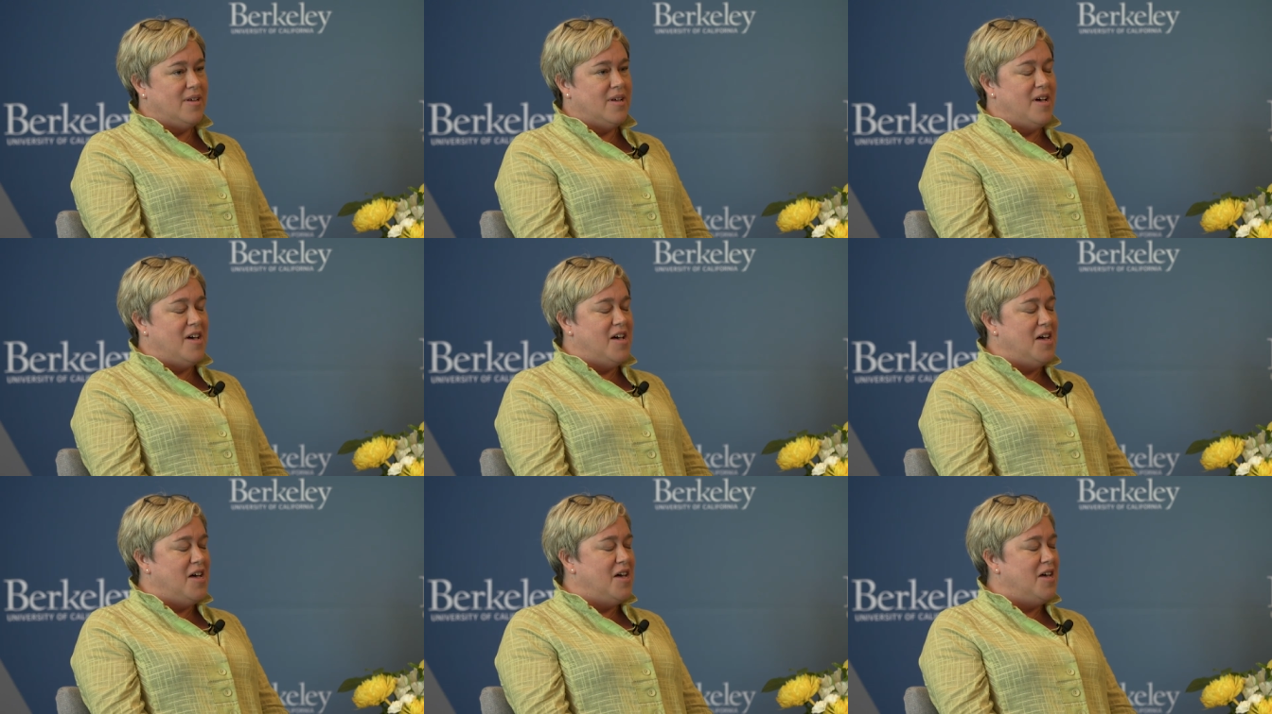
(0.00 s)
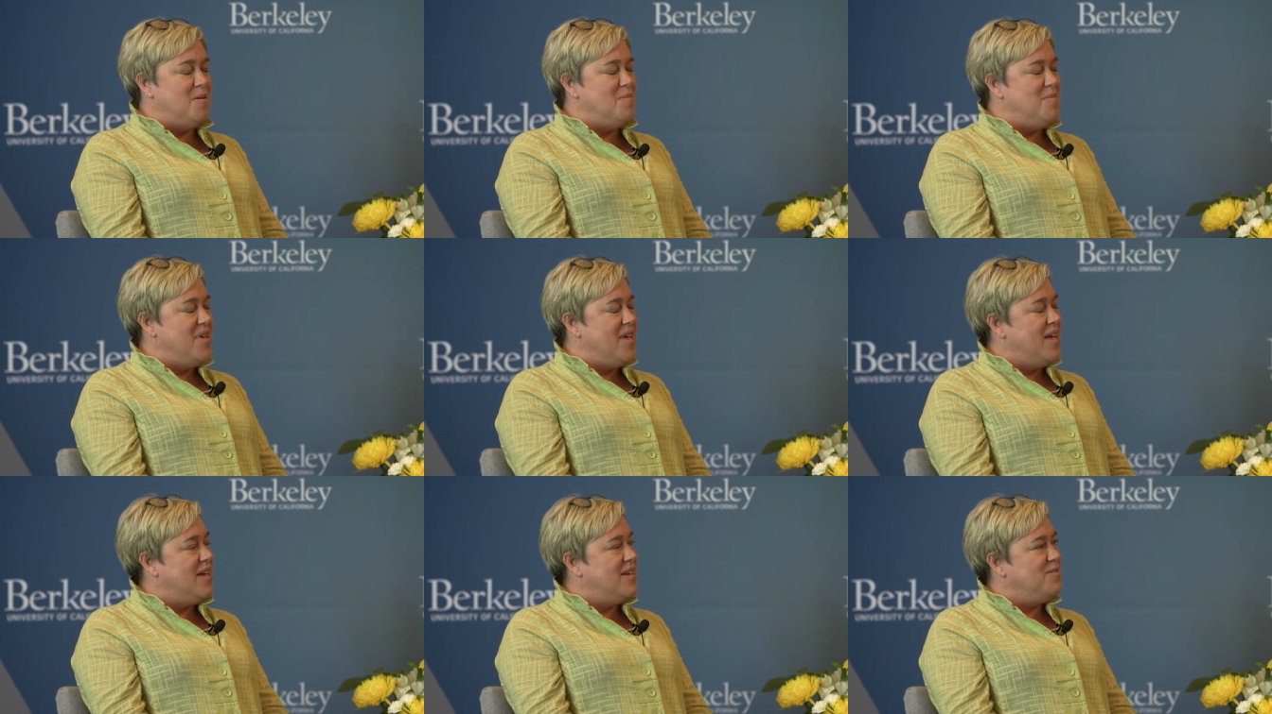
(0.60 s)
Um,
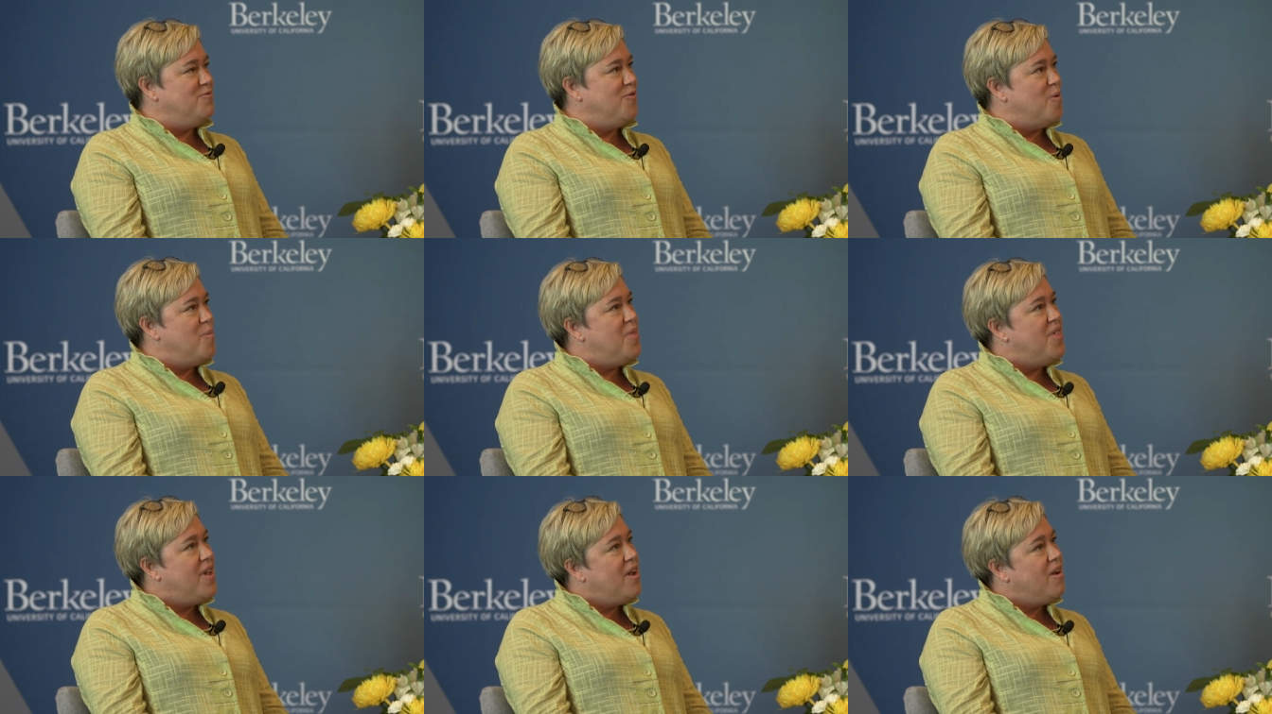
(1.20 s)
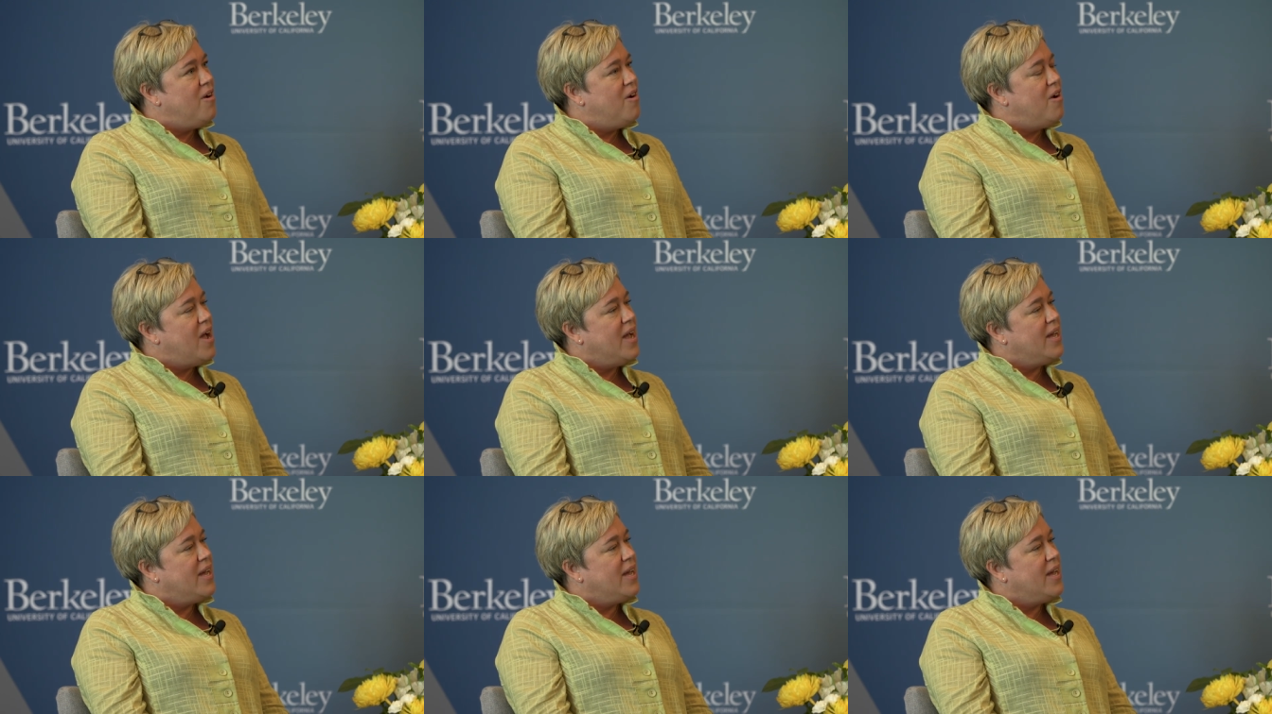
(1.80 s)
and from there,